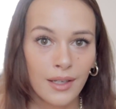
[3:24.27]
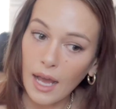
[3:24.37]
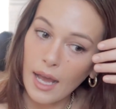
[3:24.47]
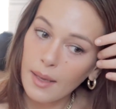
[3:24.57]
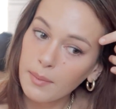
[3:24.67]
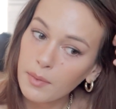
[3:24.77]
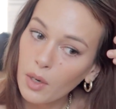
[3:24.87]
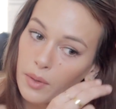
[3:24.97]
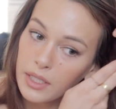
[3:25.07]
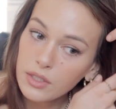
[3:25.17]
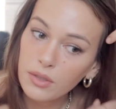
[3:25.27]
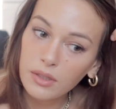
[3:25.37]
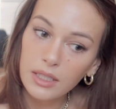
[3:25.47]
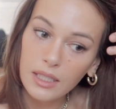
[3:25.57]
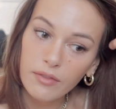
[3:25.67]
I'm going
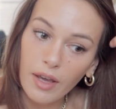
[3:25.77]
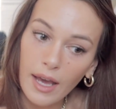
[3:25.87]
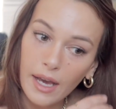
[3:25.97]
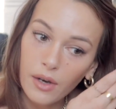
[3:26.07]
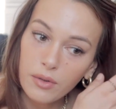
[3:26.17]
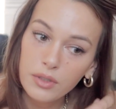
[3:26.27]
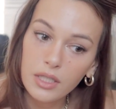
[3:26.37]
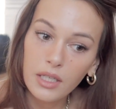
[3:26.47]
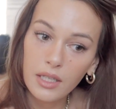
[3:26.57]
to leave out